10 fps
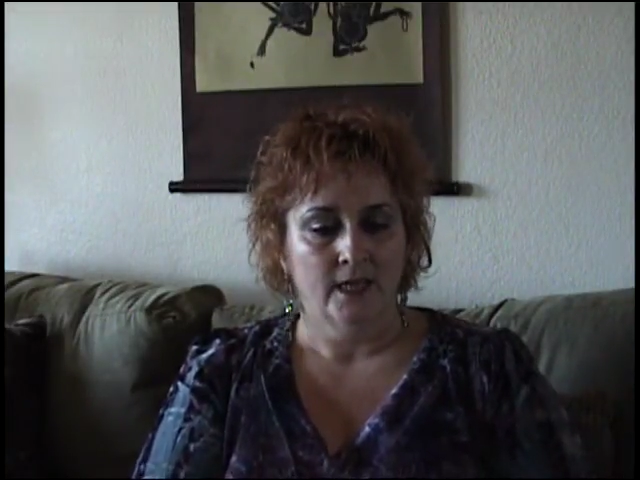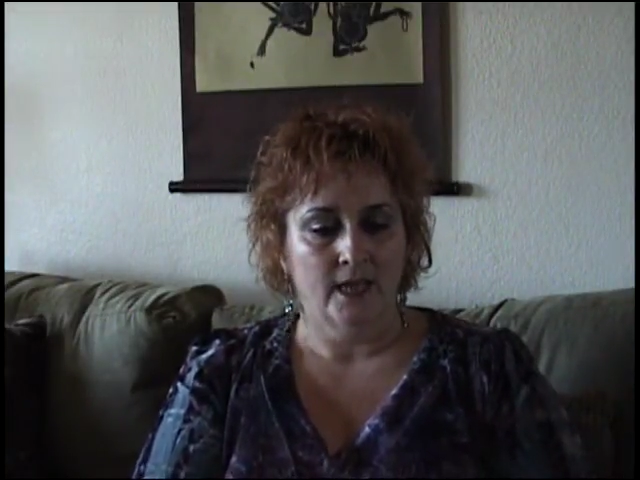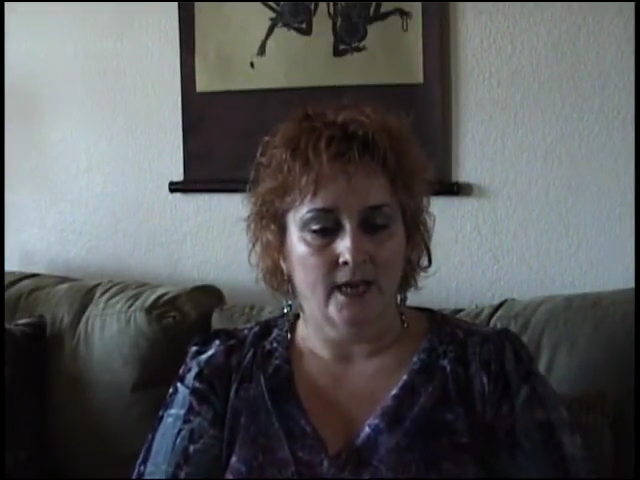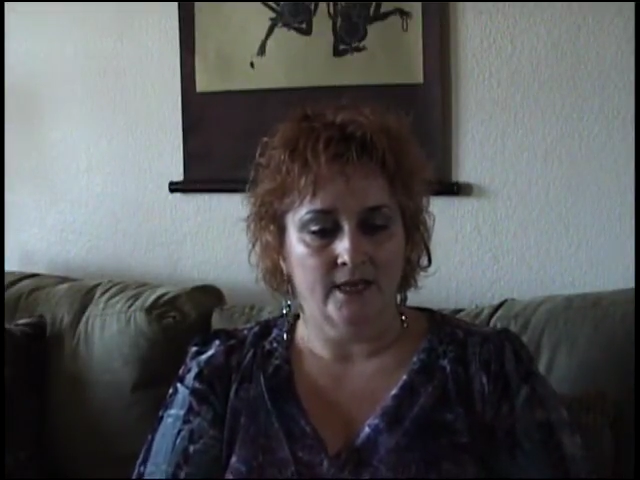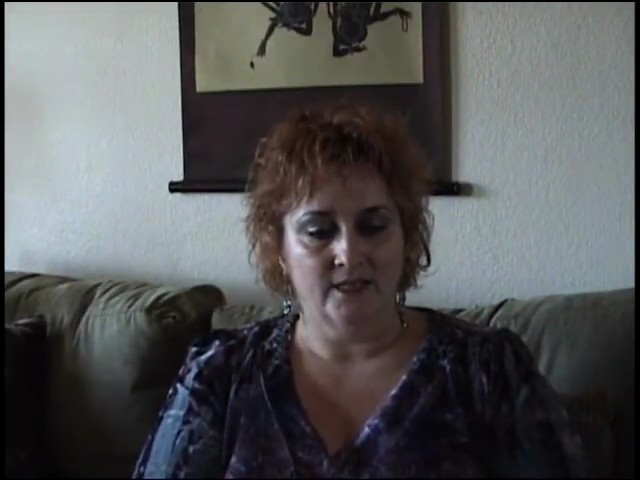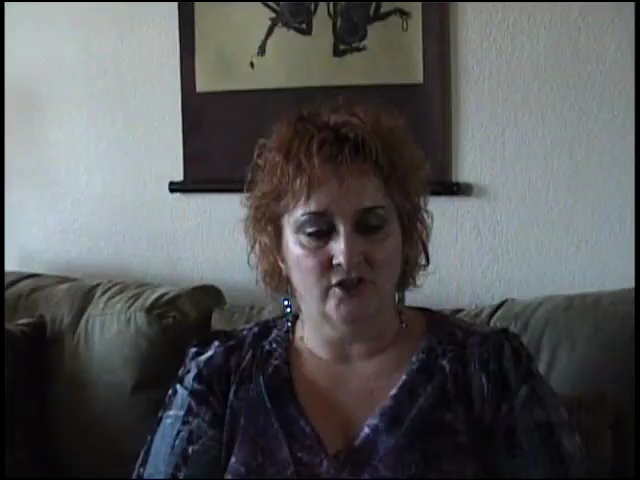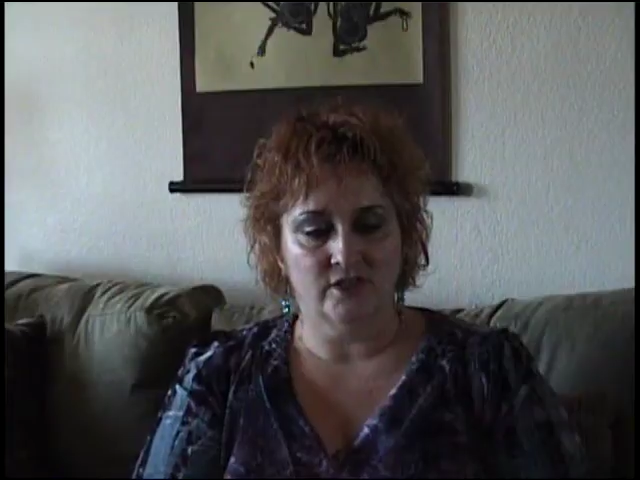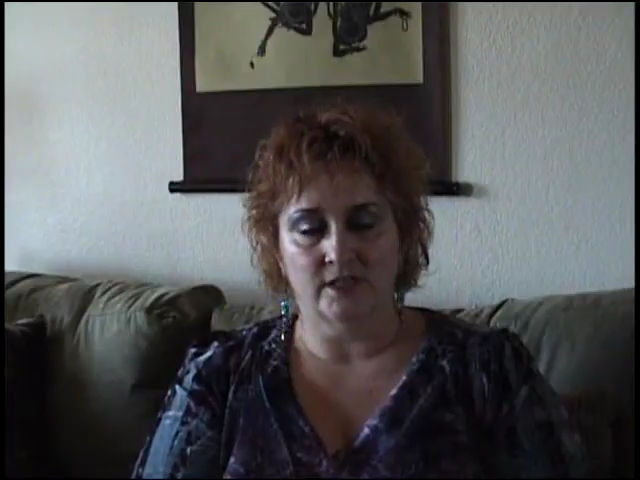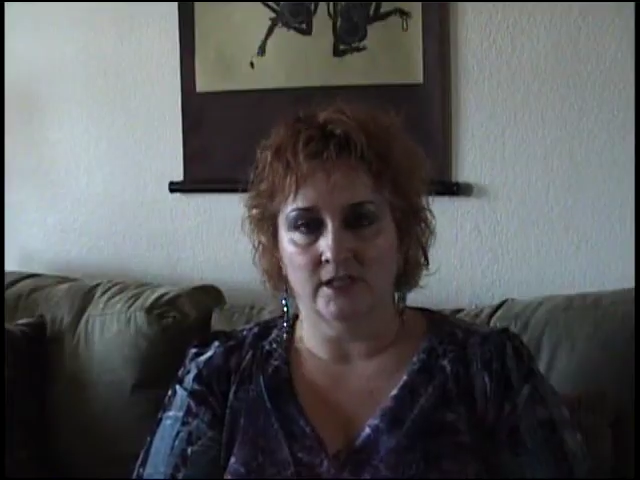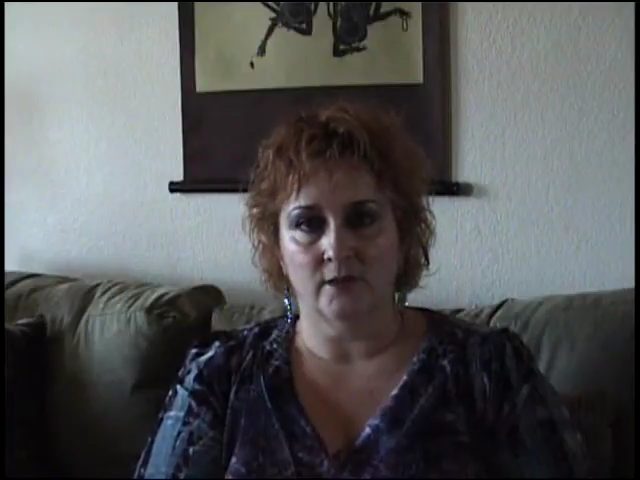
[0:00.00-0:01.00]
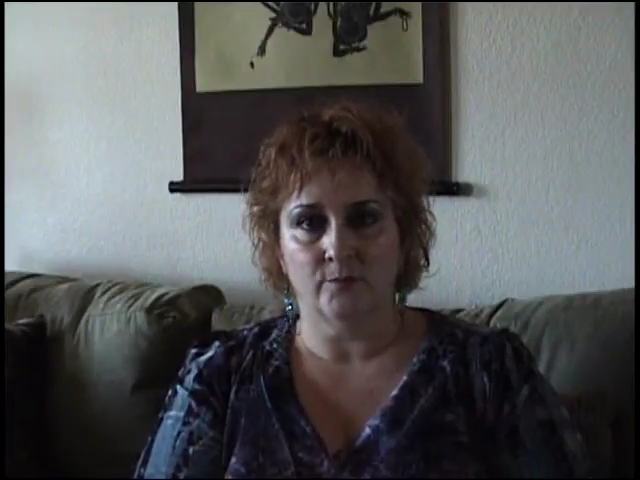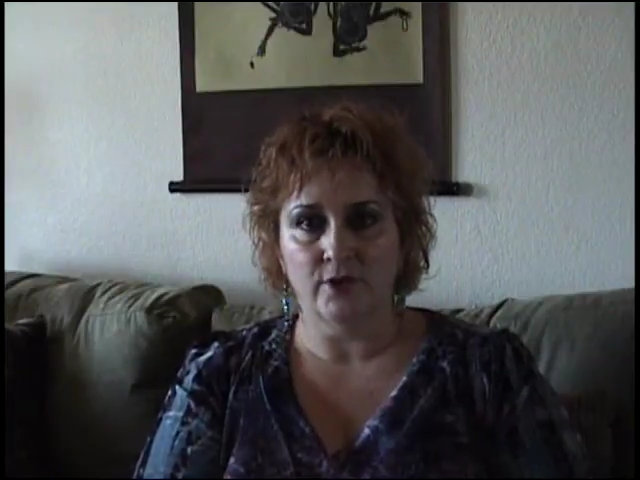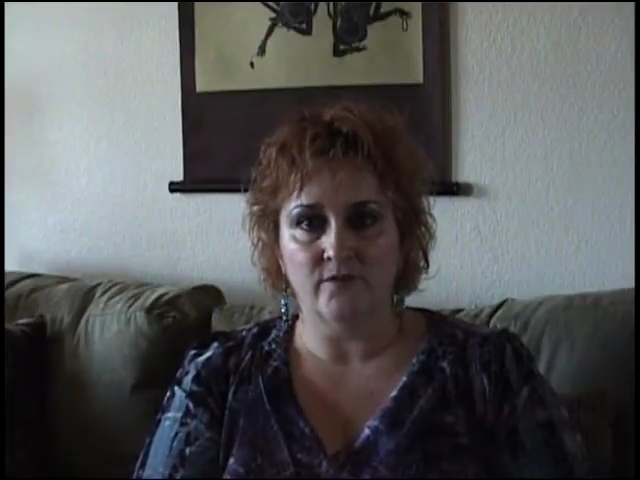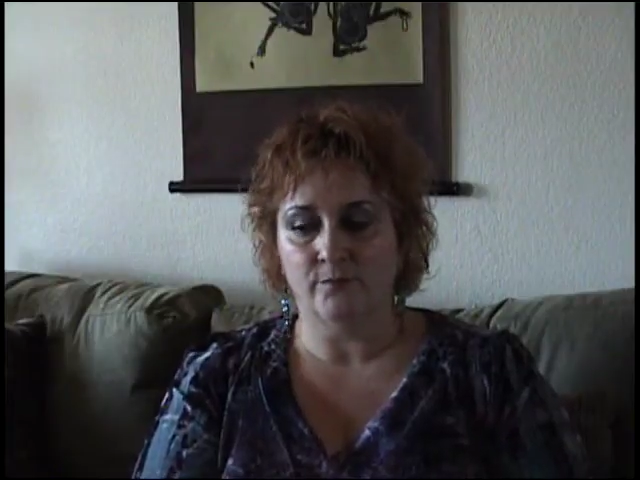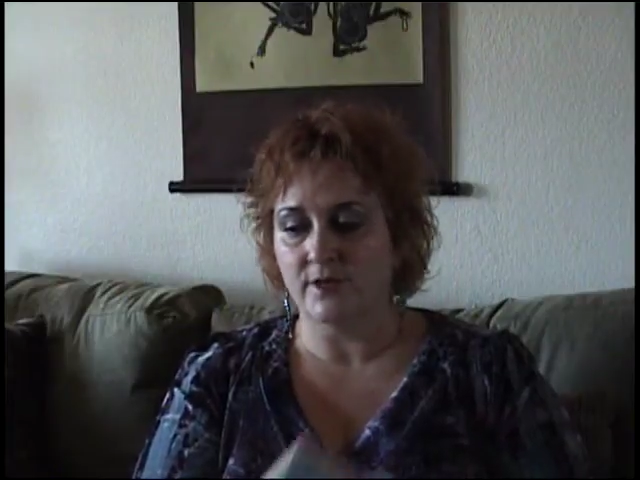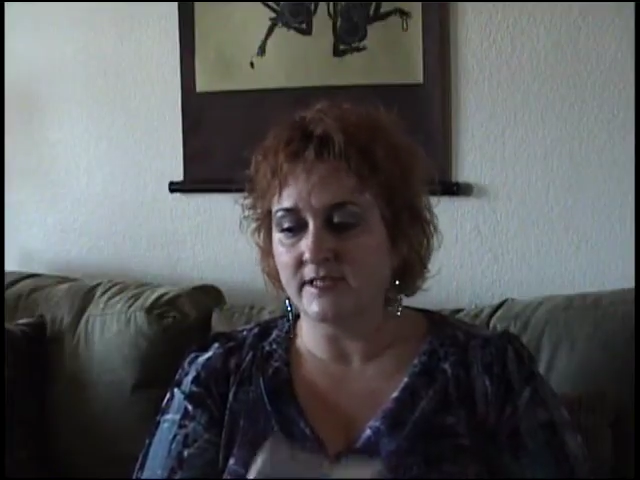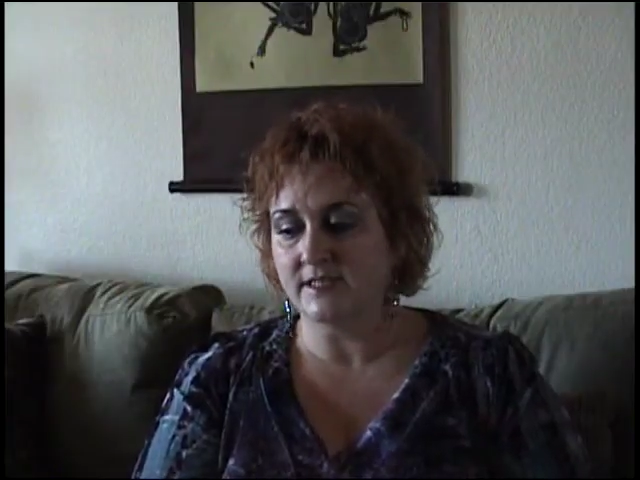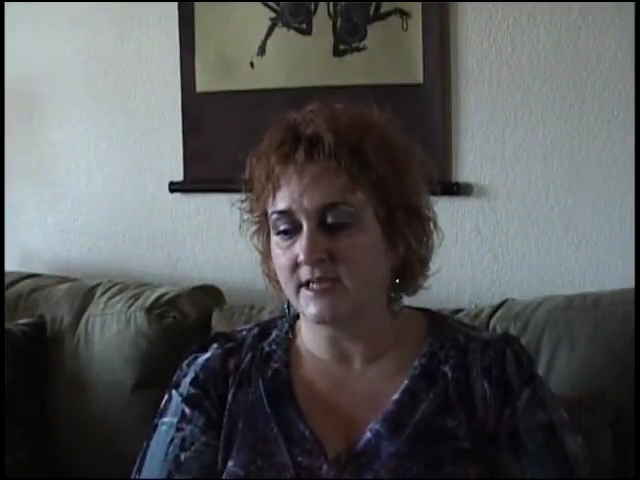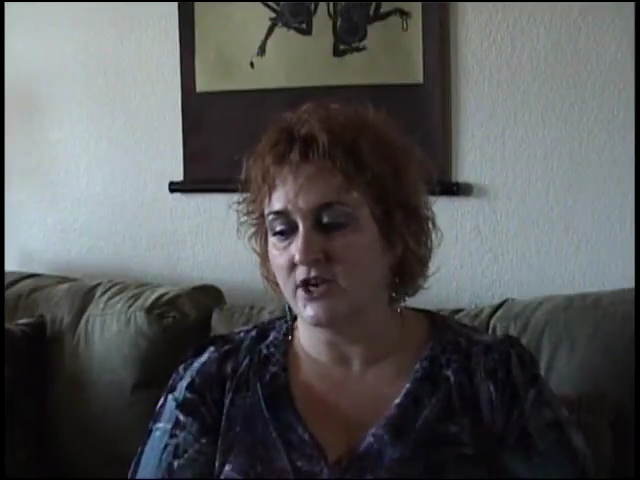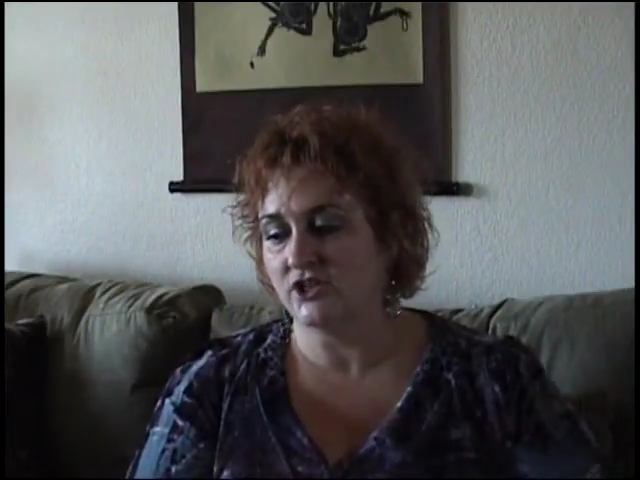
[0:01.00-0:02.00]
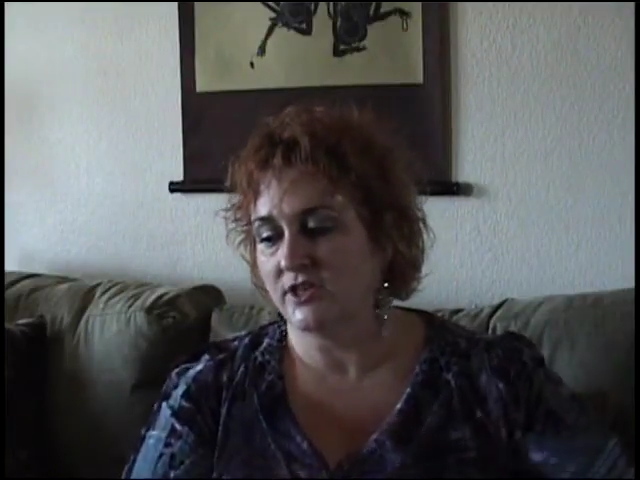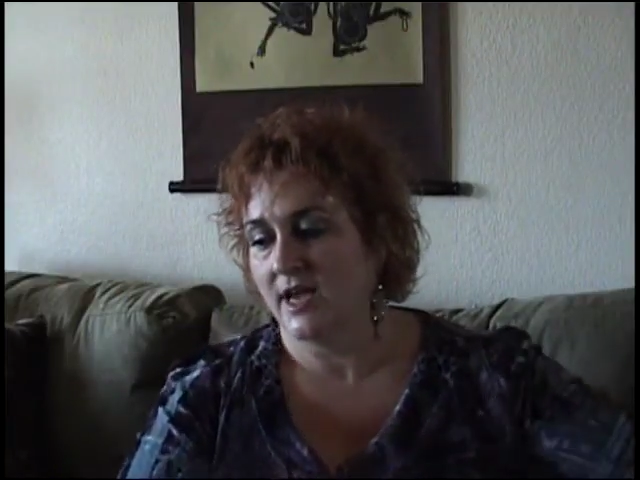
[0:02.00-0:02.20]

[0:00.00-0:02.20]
And I did just a little brief presentation